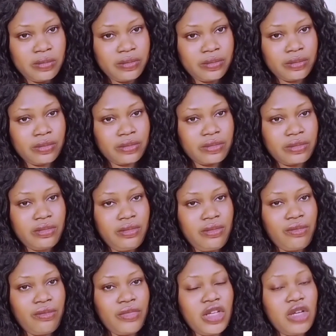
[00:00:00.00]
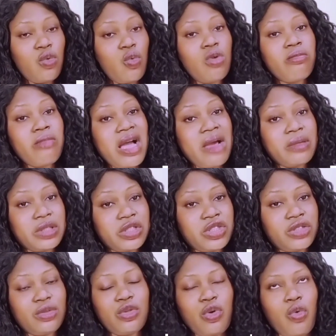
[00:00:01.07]
in one marriage, no, but
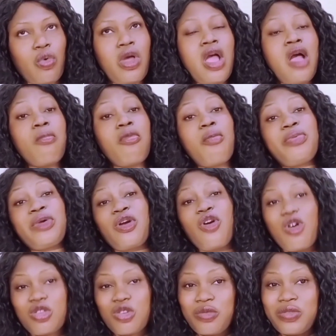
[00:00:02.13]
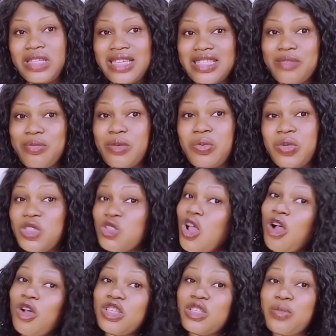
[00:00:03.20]
because of their spiritual husband that they
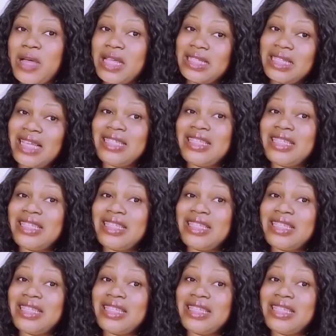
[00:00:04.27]
have there,